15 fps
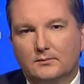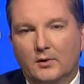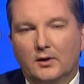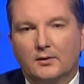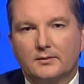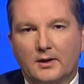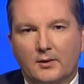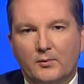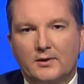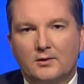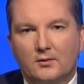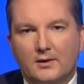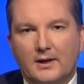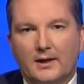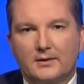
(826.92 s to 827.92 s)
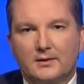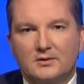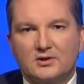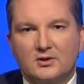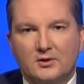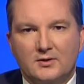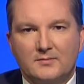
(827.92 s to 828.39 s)
Well, no, we'd look at the
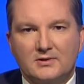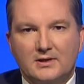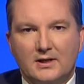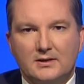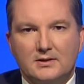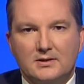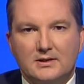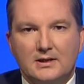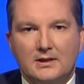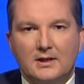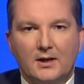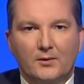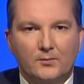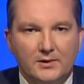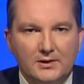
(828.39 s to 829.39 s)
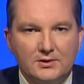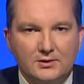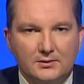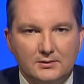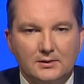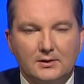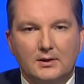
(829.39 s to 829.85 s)
circumstances in our
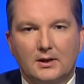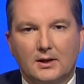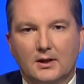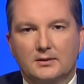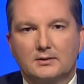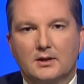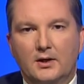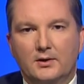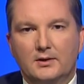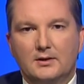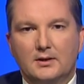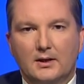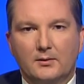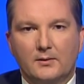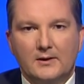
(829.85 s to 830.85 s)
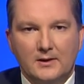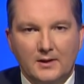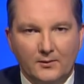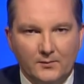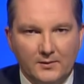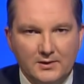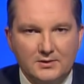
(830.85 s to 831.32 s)
region, Tony. In
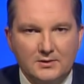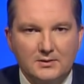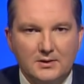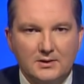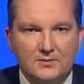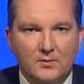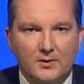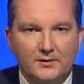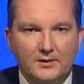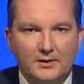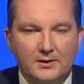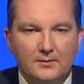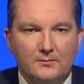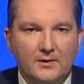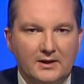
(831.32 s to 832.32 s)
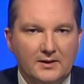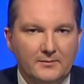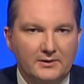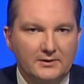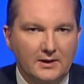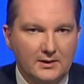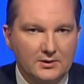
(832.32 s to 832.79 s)
our region is what the
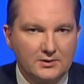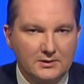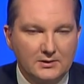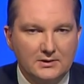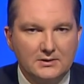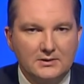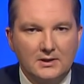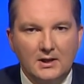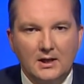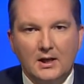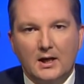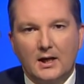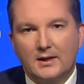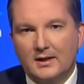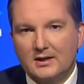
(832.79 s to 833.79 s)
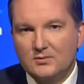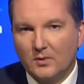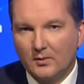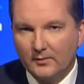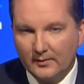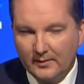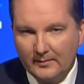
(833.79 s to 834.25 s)
recommendation is, and that's
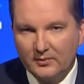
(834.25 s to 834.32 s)
what we're